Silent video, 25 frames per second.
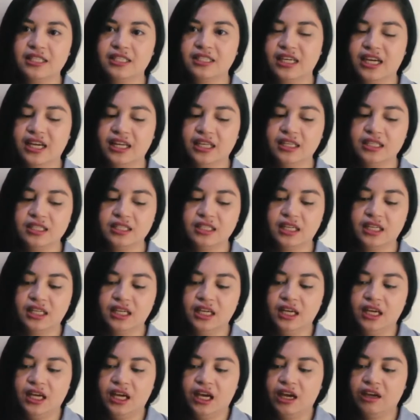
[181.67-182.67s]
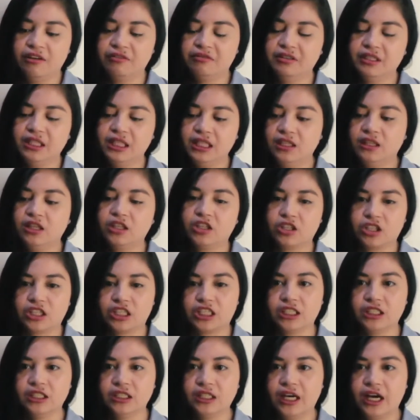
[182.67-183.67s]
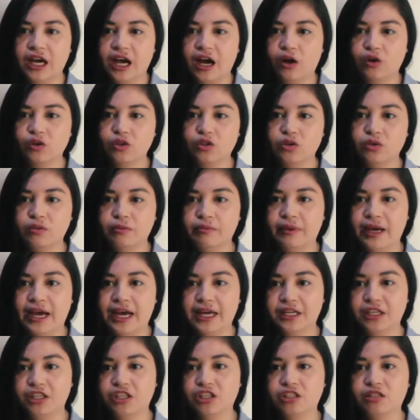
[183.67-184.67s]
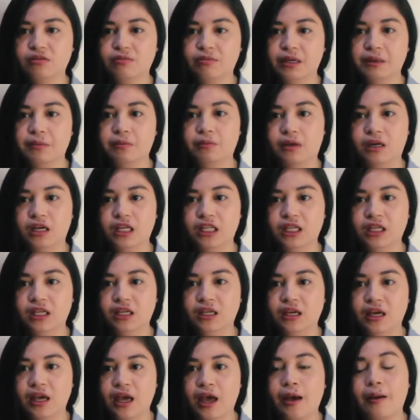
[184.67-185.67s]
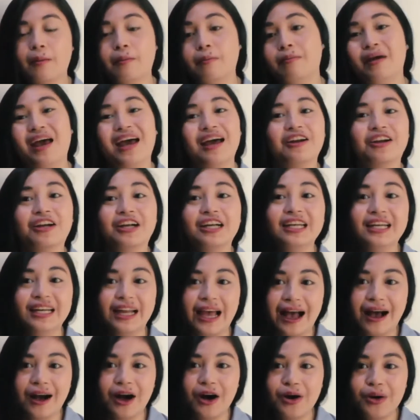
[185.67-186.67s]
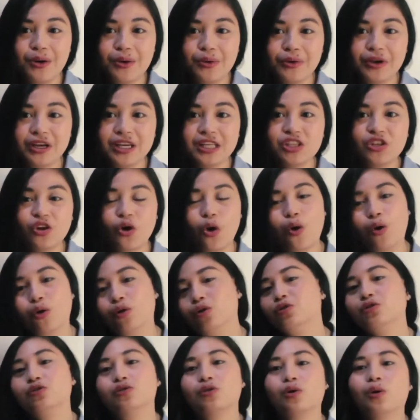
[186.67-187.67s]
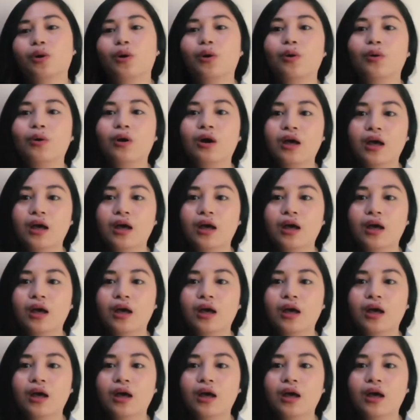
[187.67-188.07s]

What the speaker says: side is that I've really learned how to manage my money better now, and also